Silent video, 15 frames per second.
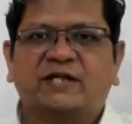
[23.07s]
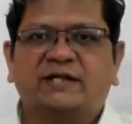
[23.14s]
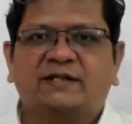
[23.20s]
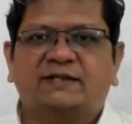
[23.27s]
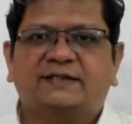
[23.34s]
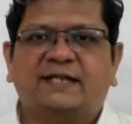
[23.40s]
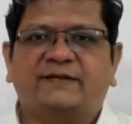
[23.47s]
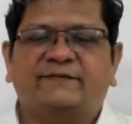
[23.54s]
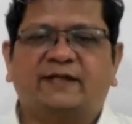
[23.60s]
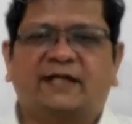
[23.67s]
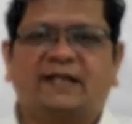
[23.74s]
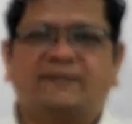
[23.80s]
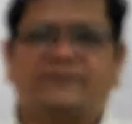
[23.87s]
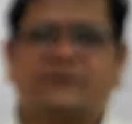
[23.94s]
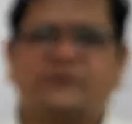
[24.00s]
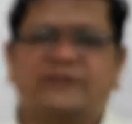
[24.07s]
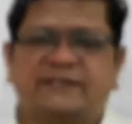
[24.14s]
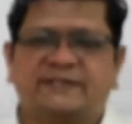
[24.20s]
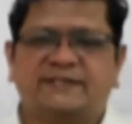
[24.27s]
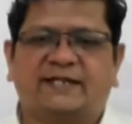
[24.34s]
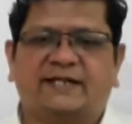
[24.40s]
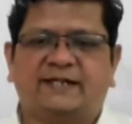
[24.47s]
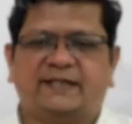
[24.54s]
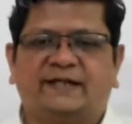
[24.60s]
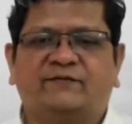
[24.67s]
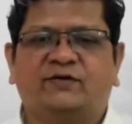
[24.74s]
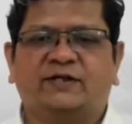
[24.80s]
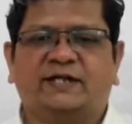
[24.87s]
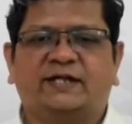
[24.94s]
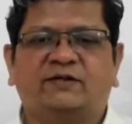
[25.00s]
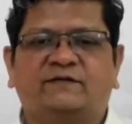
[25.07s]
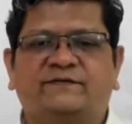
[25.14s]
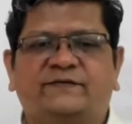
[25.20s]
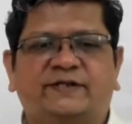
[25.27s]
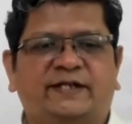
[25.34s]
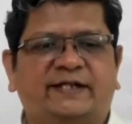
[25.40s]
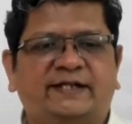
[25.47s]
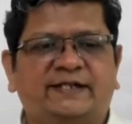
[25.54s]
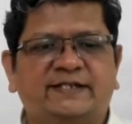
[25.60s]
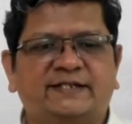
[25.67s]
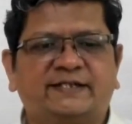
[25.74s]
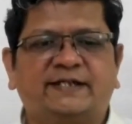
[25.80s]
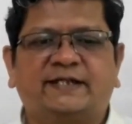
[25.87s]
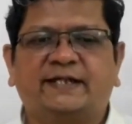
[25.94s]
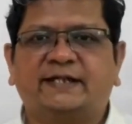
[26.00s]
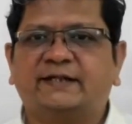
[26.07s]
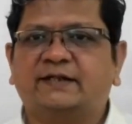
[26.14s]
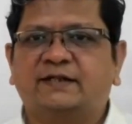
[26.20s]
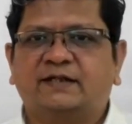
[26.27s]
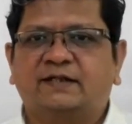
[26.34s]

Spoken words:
that will help you in deciding what kind of training is needed